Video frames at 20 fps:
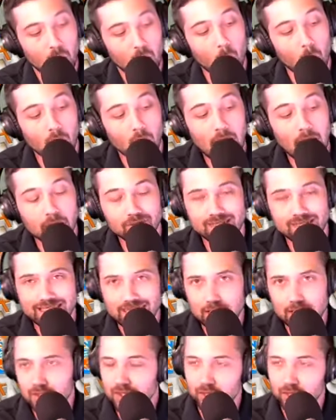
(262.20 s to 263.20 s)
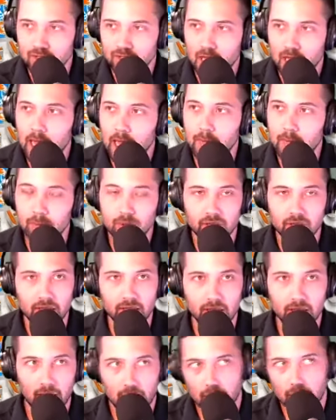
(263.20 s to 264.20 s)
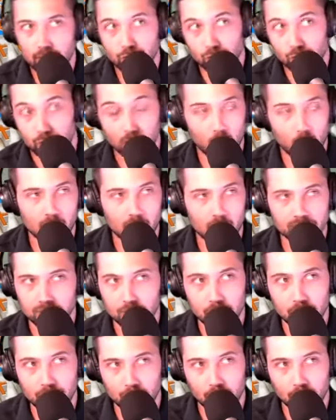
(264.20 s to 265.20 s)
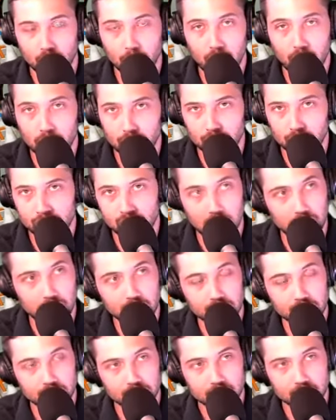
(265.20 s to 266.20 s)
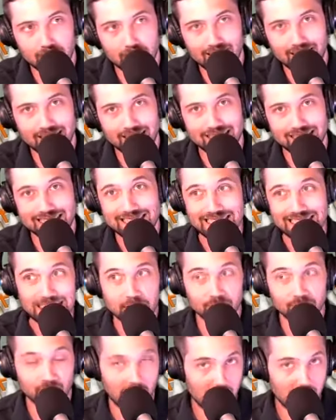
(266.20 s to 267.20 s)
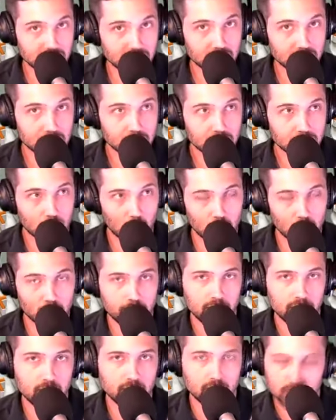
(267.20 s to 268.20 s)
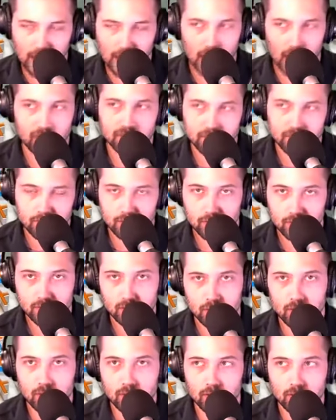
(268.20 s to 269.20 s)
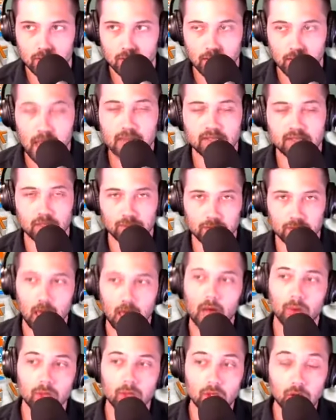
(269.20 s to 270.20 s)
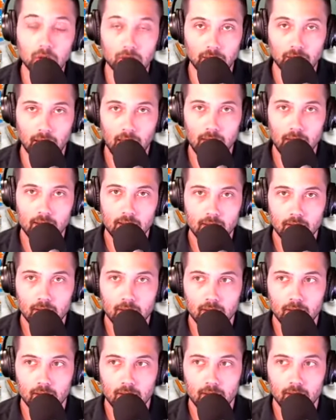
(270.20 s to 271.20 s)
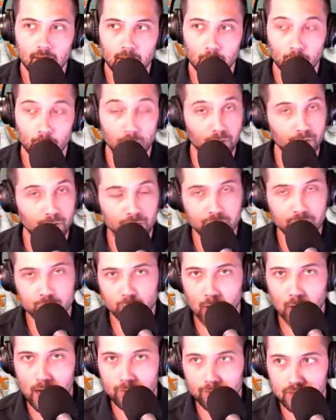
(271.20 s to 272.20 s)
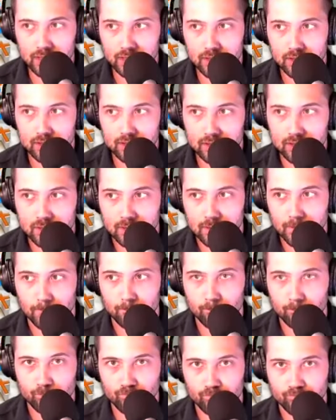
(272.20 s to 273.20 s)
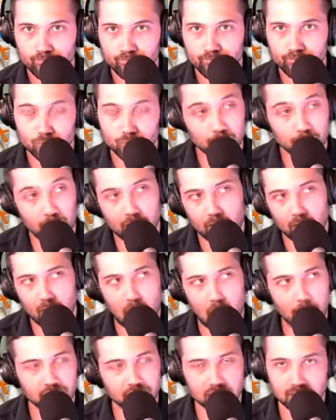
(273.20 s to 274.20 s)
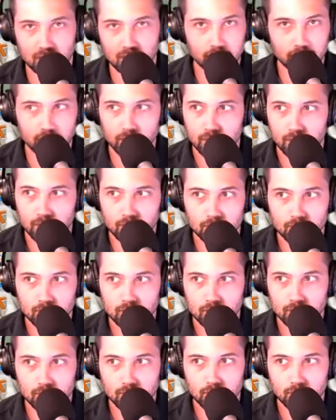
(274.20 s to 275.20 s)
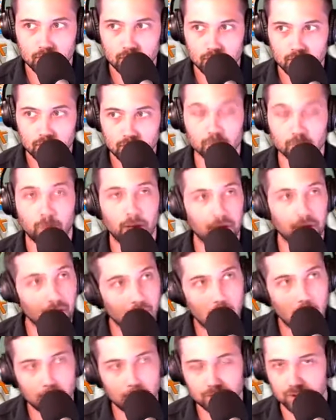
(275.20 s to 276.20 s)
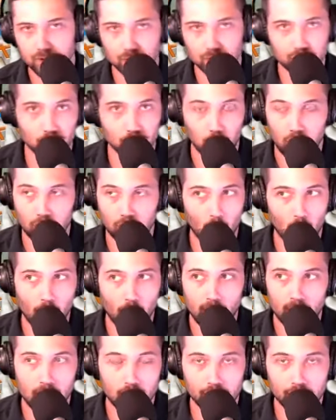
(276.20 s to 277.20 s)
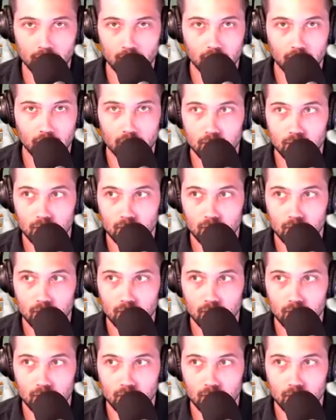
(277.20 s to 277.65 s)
Well, I have an easier time playing a Tre'Quan Smith or Emmanuel Sanders in a DFS tournament, yes, that's something I would look at. But in redraft leagues, there's better options out there. There's better options on your waiver wire out there.